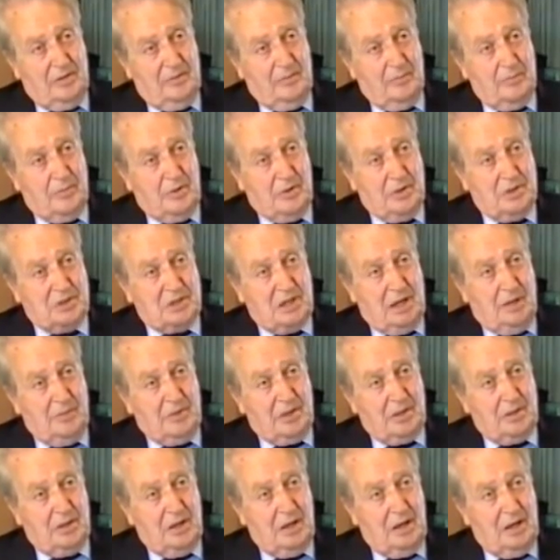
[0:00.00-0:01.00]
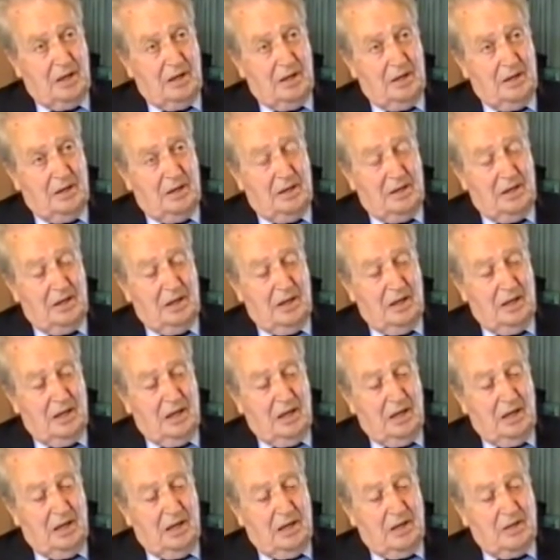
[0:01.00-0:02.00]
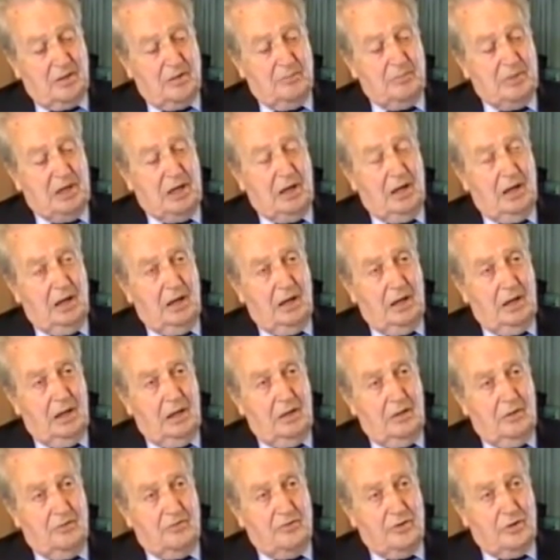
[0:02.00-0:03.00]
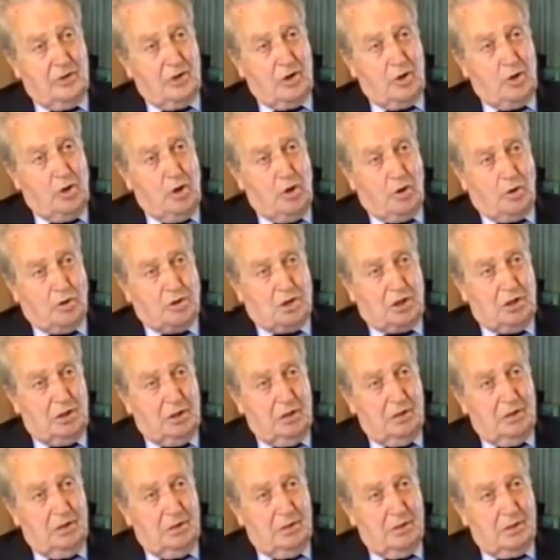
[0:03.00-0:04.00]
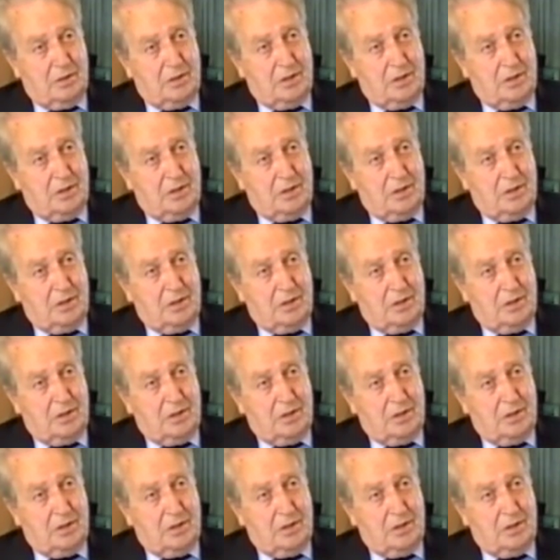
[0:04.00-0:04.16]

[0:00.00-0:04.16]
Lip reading: the boys coming to Harrow to be overcooked, the